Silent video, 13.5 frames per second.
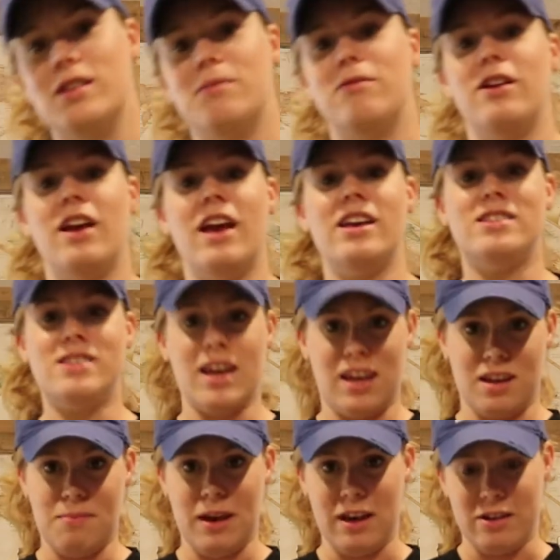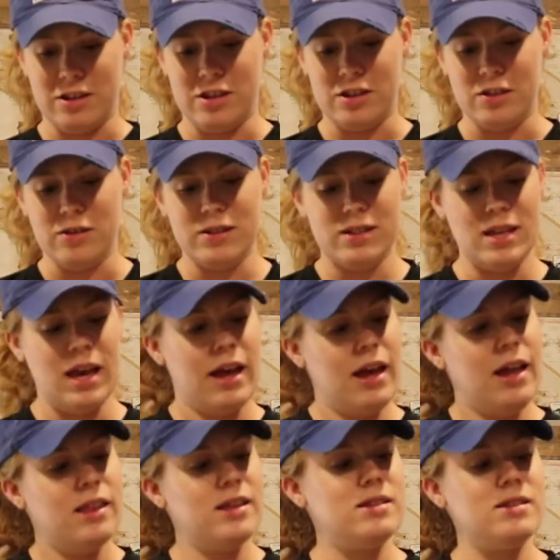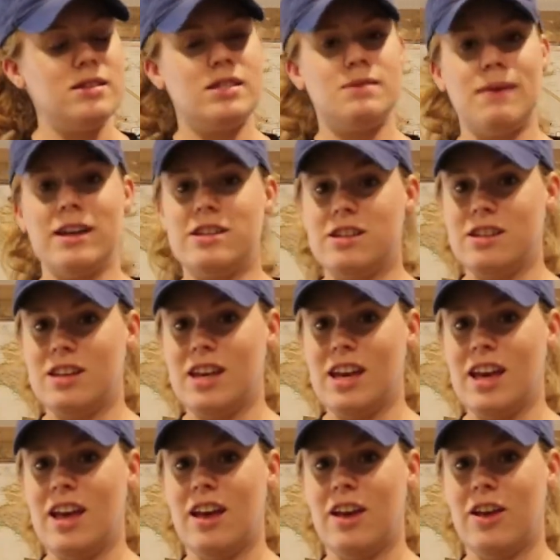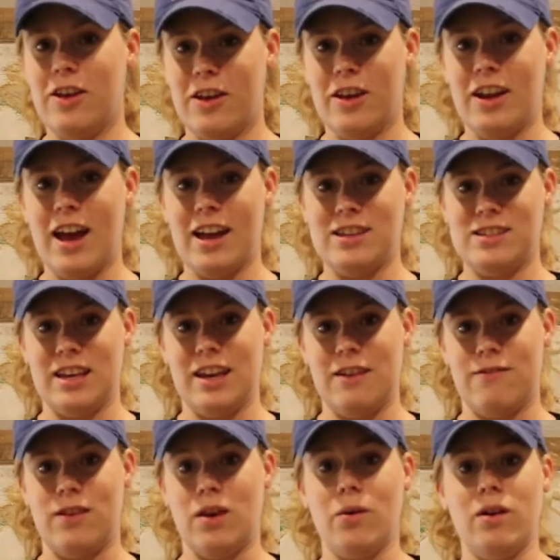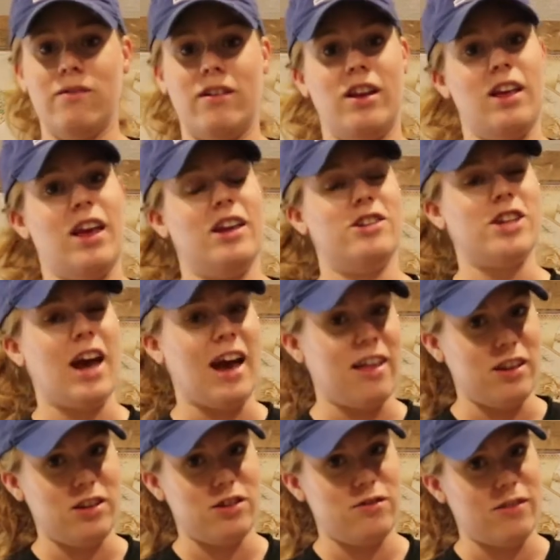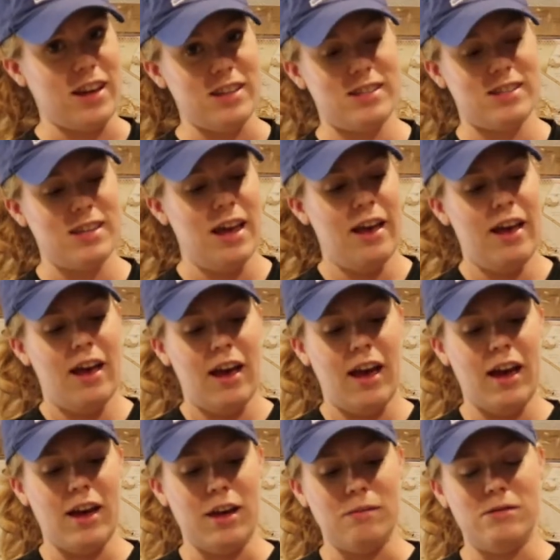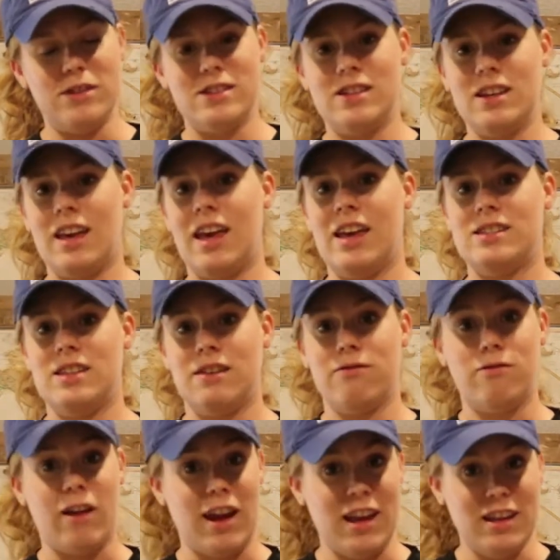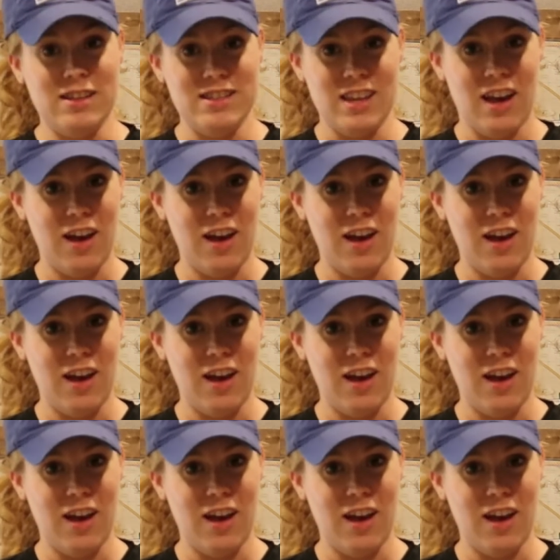to bring a second pair of shoes. This is especially good idea if you are running a challenge race. Just in case it rains